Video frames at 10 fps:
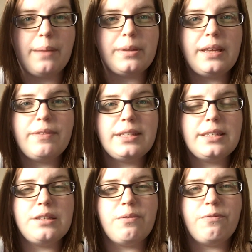I believe this
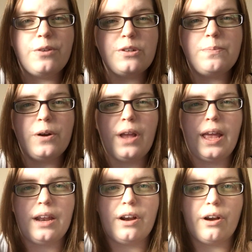is the first book
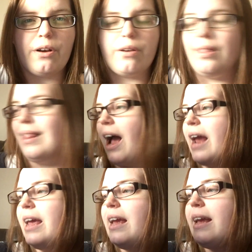in her
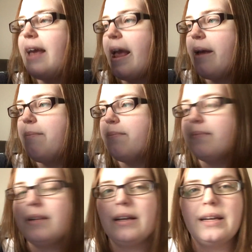Lying
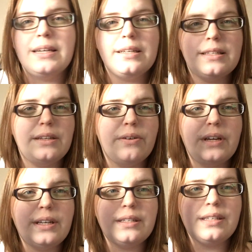Game
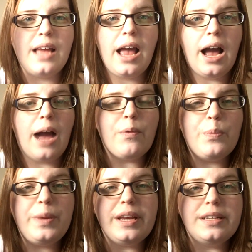series. I
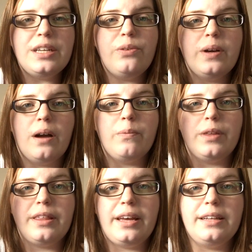won't be continuing on
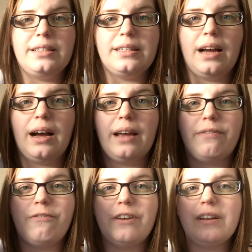with it. I
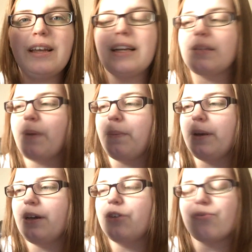feel like it's
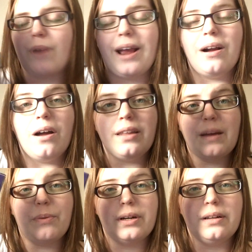probably gonna drag on
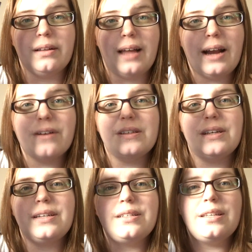like Pretty Little Liars
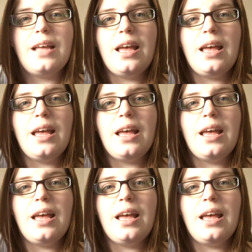is.